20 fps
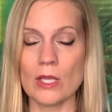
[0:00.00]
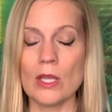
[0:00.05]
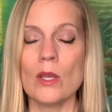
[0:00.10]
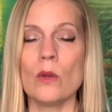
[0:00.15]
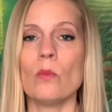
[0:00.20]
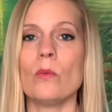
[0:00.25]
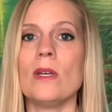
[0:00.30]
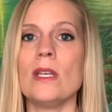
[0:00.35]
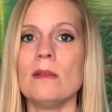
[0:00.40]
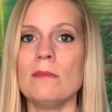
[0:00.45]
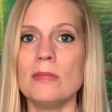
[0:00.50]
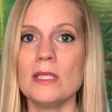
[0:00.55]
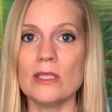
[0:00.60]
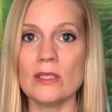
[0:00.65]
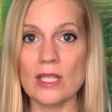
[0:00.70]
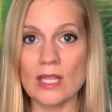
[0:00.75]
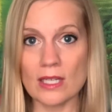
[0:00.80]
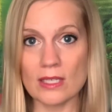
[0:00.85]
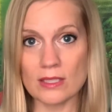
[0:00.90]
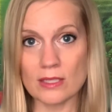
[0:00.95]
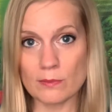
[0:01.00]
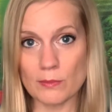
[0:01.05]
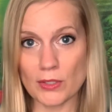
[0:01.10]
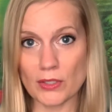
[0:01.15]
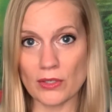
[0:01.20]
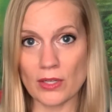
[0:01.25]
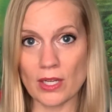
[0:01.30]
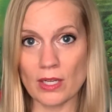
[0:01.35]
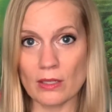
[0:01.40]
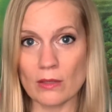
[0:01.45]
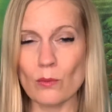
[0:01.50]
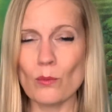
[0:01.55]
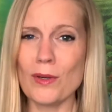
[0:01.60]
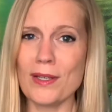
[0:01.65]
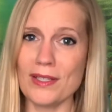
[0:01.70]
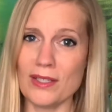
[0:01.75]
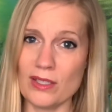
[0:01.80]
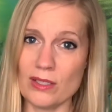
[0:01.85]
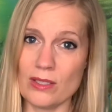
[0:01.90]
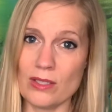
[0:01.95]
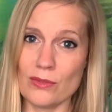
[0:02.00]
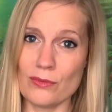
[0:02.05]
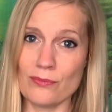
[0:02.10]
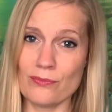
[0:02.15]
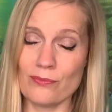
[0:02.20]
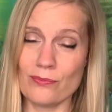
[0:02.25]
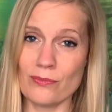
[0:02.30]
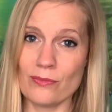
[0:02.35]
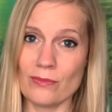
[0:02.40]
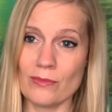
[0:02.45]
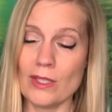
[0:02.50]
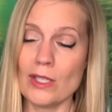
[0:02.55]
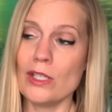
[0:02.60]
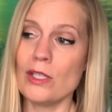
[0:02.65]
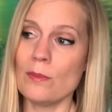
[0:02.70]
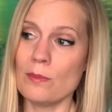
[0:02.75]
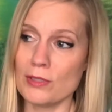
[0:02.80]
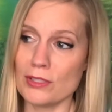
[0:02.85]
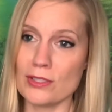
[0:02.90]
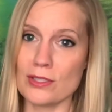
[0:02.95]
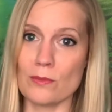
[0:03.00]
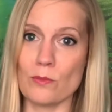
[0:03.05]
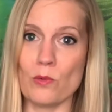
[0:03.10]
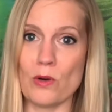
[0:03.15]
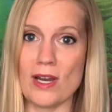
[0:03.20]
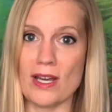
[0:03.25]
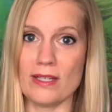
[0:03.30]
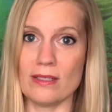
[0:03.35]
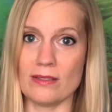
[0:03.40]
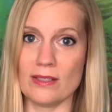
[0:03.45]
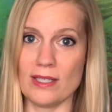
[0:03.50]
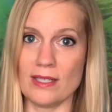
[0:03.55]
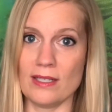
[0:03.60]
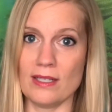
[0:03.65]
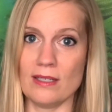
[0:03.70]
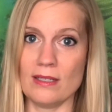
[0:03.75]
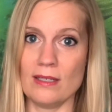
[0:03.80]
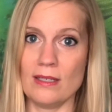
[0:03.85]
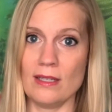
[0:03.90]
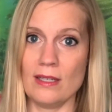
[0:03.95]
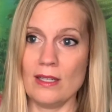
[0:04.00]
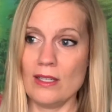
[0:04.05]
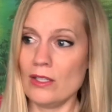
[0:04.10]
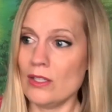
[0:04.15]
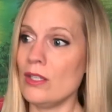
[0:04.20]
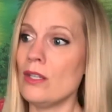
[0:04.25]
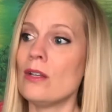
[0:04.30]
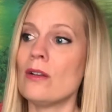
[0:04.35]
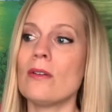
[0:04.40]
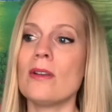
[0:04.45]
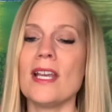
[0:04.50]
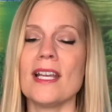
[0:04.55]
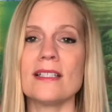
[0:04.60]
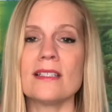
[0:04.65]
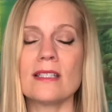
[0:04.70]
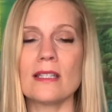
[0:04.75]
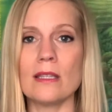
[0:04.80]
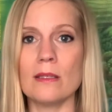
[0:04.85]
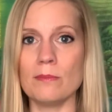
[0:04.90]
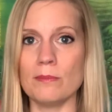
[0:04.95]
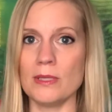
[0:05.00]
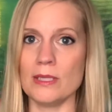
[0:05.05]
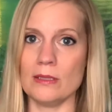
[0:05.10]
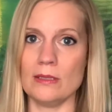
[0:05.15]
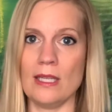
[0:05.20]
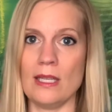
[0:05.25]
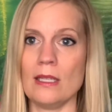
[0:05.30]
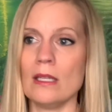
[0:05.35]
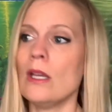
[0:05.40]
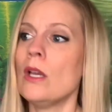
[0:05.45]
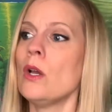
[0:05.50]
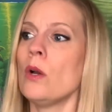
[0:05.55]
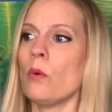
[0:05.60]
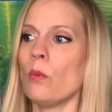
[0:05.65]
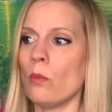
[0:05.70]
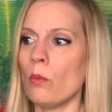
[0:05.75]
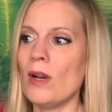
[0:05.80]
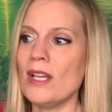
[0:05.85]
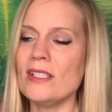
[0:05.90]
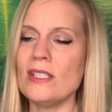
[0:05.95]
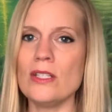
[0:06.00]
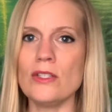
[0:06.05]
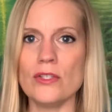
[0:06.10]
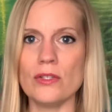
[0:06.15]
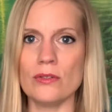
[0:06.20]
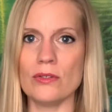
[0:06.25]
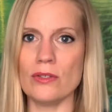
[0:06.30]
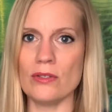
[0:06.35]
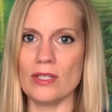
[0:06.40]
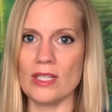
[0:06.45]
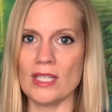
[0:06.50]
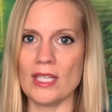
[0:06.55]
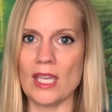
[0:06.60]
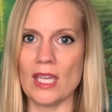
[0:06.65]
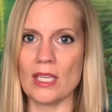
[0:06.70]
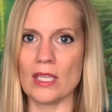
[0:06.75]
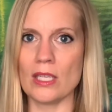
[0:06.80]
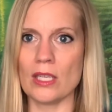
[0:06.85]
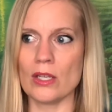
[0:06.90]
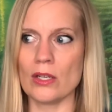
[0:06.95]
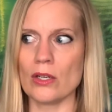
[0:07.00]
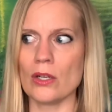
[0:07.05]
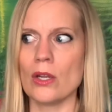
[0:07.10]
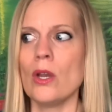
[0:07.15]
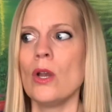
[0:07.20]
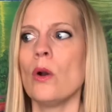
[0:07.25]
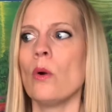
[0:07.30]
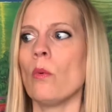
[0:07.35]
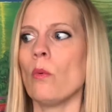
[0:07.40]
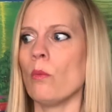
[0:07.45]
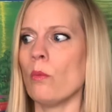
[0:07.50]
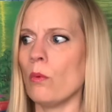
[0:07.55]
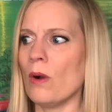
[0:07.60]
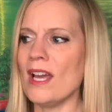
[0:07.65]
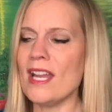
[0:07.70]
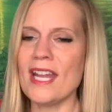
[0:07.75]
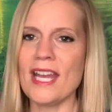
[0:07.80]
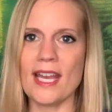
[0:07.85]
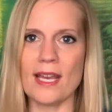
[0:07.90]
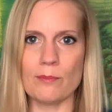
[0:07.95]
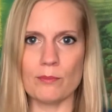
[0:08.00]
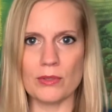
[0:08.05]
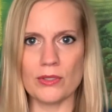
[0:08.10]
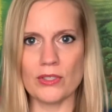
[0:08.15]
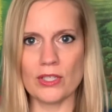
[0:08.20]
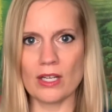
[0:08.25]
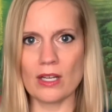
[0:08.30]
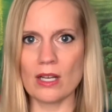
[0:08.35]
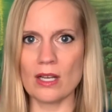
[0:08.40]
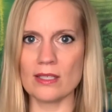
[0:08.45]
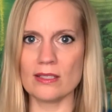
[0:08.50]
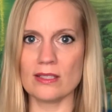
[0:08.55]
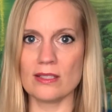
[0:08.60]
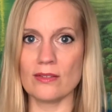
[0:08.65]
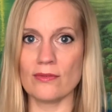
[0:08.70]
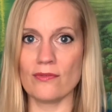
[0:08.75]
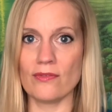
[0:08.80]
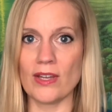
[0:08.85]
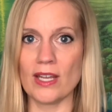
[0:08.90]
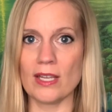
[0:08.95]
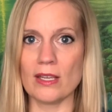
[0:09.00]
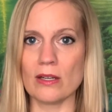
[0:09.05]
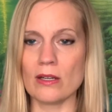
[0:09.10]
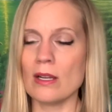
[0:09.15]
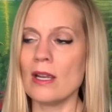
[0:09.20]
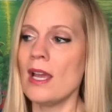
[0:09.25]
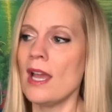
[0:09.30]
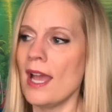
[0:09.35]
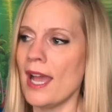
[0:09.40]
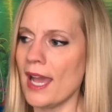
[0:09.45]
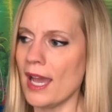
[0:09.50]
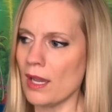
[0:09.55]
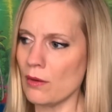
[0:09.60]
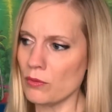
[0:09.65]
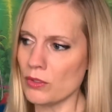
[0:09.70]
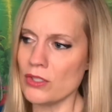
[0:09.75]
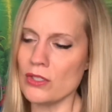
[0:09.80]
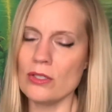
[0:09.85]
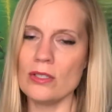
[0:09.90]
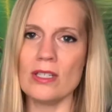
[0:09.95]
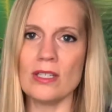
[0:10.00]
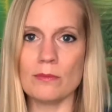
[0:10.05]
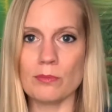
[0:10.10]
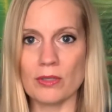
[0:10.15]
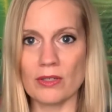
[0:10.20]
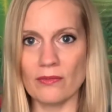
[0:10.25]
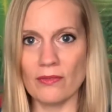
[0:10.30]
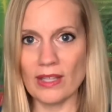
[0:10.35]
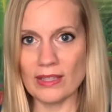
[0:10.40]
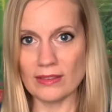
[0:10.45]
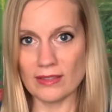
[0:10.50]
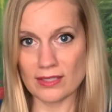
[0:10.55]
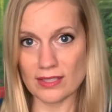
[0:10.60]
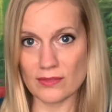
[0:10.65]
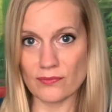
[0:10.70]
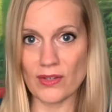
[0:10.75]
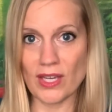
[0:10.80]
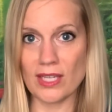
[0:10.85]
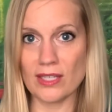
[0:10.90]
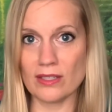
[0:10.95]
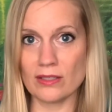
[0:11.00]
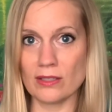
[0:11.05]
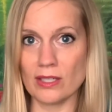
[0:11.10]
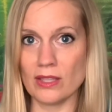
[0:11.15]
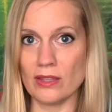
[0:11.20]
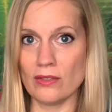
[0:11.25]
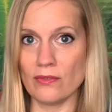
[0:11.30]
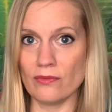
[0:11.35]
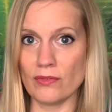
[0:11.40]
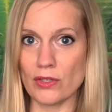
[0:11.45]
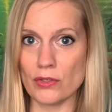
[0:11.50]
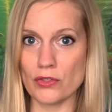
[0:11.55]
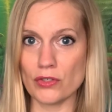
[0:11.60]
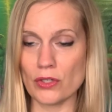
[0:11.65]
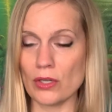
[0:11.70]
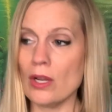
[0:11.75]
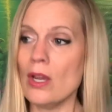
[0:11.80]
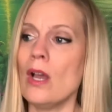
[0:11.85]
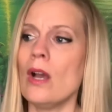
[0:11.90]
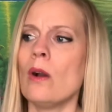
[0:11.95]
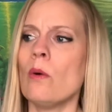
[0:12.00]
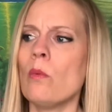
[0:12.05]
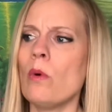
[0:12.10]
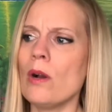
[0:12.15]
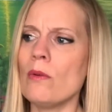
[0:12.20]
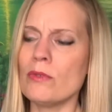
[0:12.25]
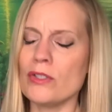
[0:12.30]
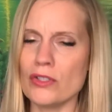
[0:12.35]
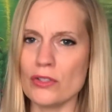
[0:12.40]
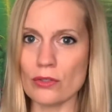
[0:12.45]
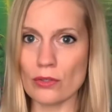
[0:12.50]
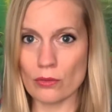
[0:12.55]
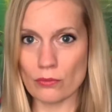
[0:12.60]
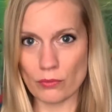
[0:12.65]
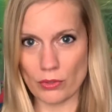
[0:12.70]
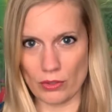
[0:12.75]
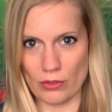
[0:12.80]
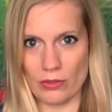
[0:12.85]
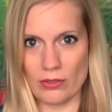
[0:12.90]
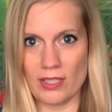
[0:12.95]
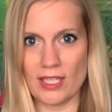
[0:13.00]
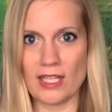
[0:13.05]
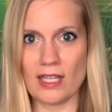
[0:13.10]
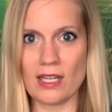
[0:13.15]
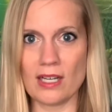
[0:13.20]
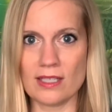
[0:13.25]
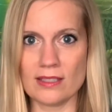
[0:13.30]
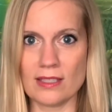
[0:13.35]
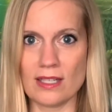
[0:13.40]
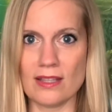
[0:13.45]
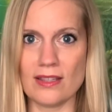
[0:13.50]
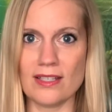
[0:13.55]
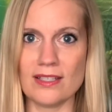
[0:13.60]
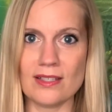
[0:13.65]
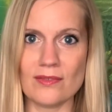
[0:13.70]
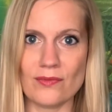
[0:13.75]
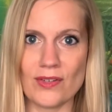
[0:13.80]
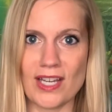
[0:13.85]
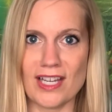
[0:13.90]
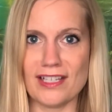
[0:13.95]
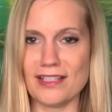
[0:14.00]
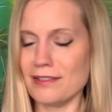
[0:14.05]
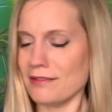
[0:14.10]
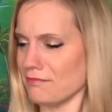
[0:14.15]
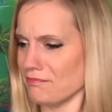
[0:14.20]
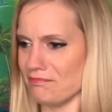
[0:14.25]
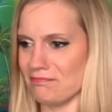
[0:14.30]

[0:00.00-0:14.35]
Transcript: When a building is burning, what do? You put some water on it. You don't ask the building, what did you do to get here? What happened to cause the fire? How are you going to prevent this fire in the future? What was your role in causing this fire?